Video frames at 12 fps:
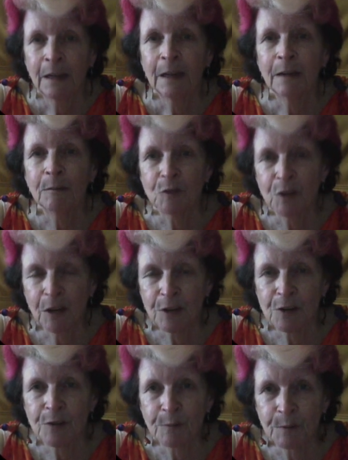It was
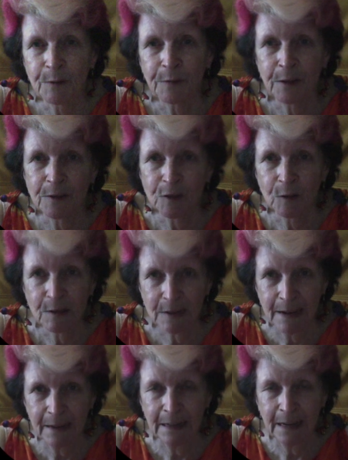judged from the front, so
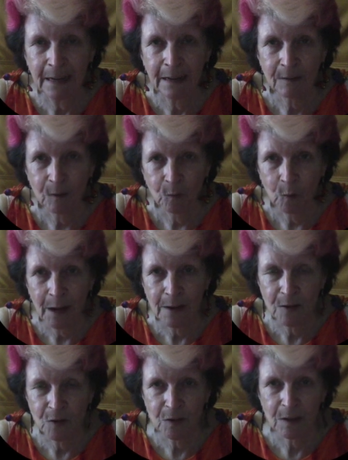exactly the way you
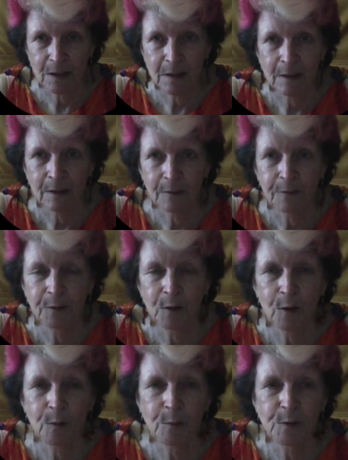see the
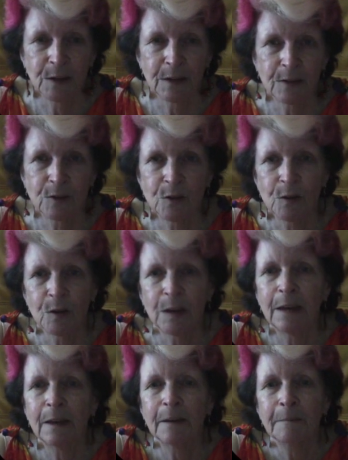photo presented to you here.